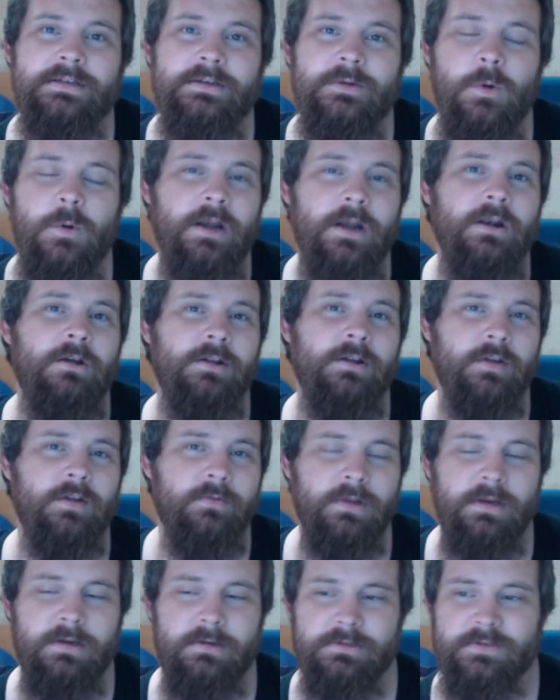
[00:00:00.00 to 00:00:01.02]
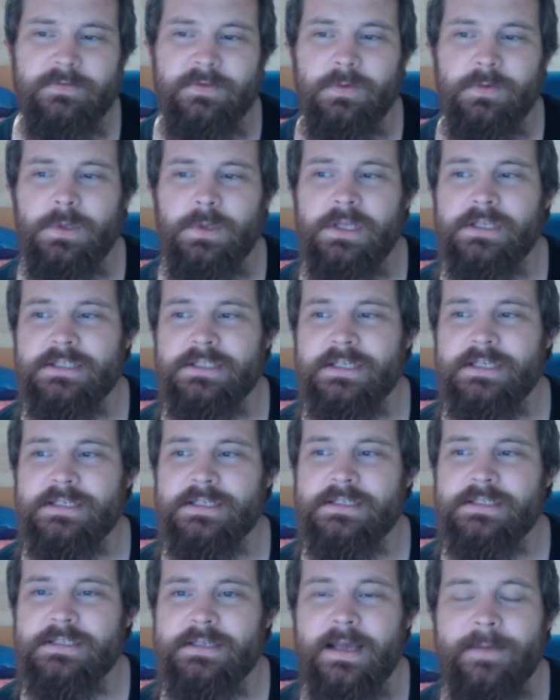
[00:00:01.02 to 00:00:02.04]
quite a lot over the last few weeks,
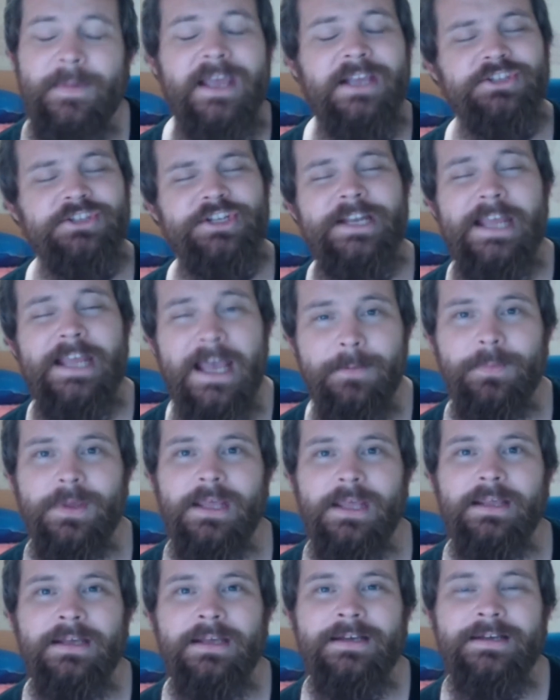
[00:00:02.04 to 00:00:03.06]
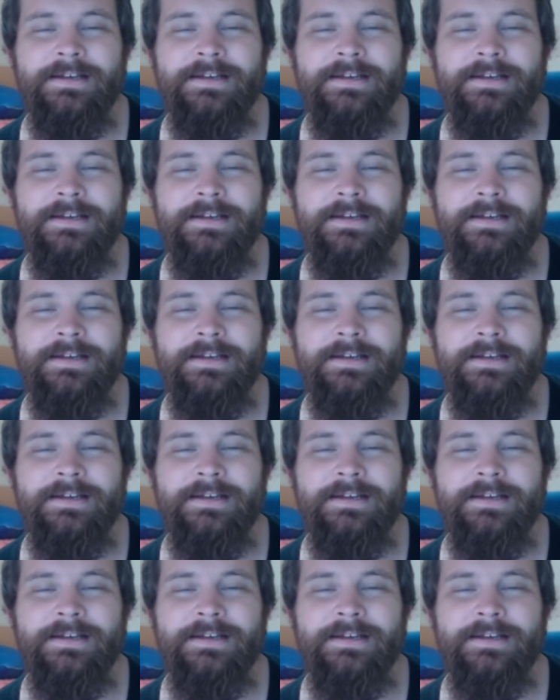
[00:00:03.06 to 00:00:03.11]
is I'm actually happy.